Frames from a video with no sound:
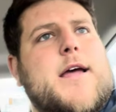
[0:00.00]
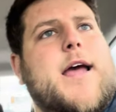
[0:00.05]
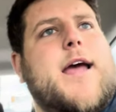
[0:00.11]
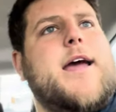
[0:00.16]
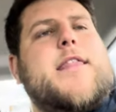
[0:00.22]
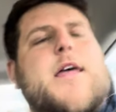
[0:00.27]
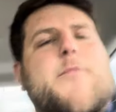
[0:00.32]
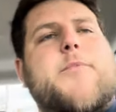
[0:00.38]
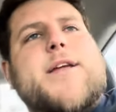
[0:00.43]

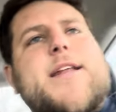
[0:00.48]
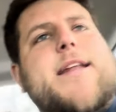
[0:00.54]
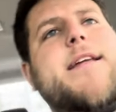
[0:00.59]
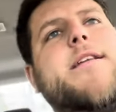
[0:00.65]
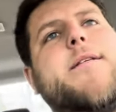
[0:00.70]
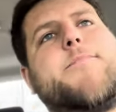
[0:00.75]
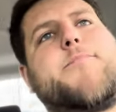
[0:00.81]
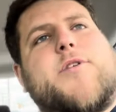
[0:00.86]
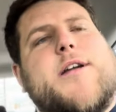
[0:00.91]
And then we
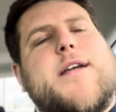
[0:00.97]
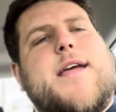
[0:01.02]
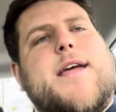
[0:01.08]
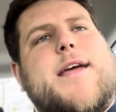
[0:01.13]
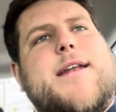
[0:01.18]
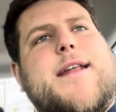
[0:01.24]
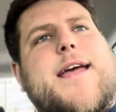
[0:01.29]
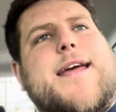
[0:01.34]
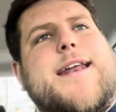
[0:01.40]
need to bring
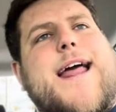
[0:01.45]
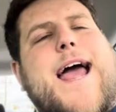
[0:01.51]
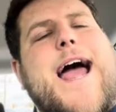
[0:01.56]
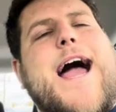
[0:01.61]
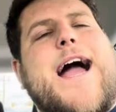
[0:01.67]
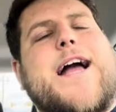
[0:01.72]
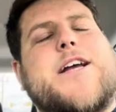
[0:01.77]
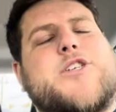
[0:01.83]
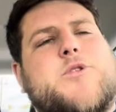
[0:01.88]
in an
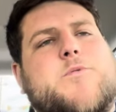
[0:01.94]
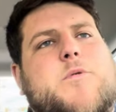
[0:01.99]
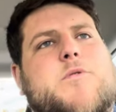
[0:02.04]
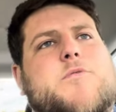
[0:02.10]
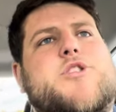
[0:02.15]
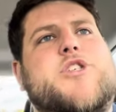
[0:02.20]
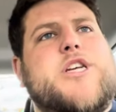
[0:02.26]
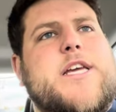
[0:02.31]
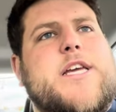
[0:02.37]
actual
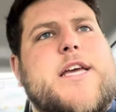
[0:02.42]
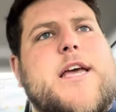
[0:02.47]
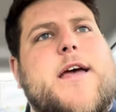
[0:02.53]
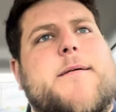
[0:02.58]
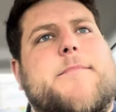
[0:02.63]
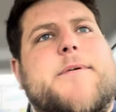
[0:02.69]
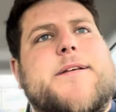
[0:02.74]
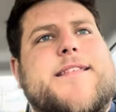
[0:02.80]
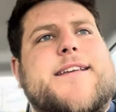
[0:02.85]

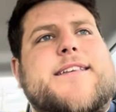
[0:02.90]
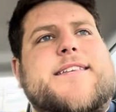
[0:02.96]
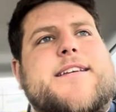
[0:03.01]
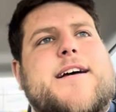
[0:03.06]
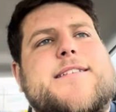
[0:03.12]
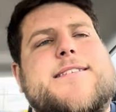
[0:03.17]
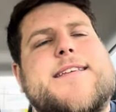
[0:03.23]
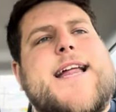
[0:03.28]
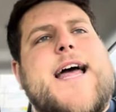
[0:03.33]
GM that
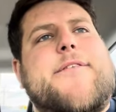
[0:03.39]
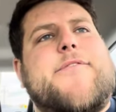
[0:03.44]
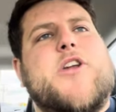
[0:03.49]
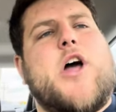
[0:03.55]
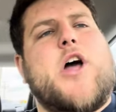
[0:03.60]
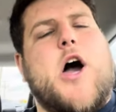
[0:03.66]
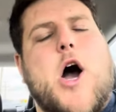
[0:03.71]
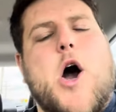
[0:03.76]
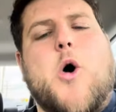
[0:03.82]
doesn't have
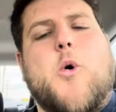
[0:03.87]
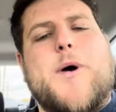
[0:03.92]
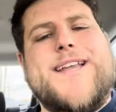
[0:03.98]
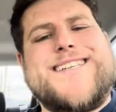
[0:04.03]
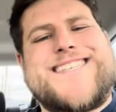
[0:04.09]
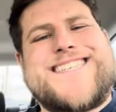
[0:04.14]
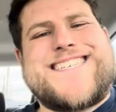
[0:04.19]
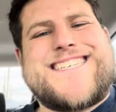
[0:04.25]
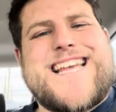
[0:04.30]
an
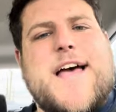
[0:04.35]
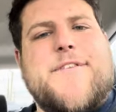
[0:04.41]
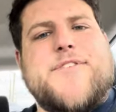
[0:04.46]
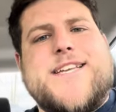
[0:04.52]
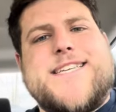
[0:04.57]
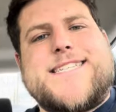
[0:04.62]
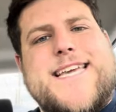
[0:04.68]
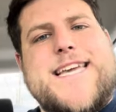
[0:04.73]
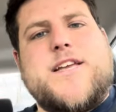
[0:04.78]

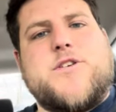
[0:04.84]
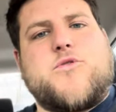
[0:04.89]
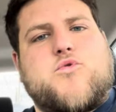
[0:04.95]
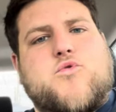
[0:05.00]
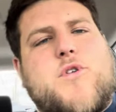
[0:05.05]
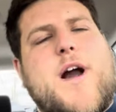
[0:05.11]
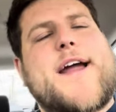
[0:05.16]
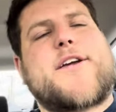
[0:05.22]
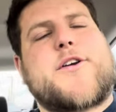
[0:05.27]

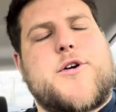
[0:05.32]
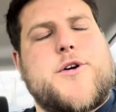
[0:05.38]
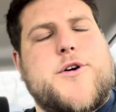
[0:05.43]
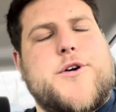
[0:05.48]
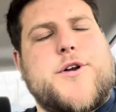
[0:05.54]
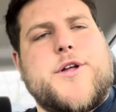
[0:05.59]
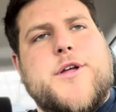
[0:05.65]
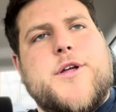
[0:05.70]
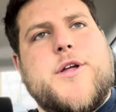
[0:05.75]
0-17
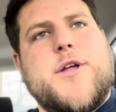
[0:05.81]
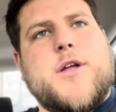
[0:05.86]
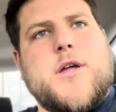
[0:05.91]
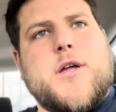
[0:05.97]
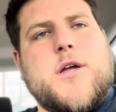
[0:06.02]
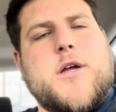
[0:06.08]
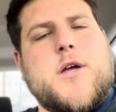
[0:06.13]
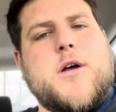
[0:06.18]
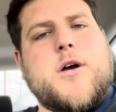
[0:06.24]
record
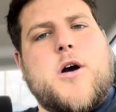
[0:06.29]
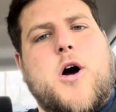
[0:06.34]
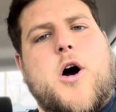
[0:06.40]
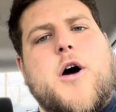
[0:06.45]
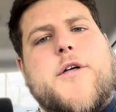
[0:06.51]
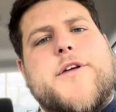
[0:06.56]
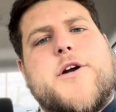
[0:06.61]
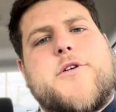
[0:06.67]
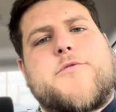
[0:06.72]

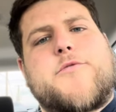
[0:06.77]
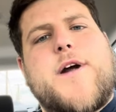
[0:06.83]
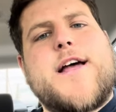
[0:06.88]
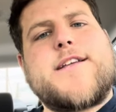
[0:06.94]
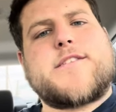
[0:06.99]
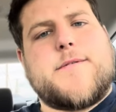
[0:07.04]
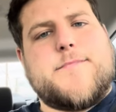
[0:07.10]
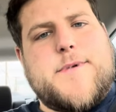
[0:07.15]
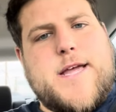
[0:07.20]
on their
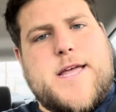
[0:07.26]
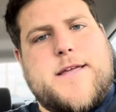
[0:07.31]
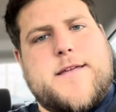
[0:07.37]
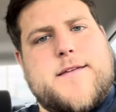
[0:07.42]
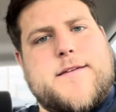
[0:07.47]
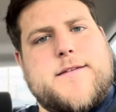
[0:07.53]
resume.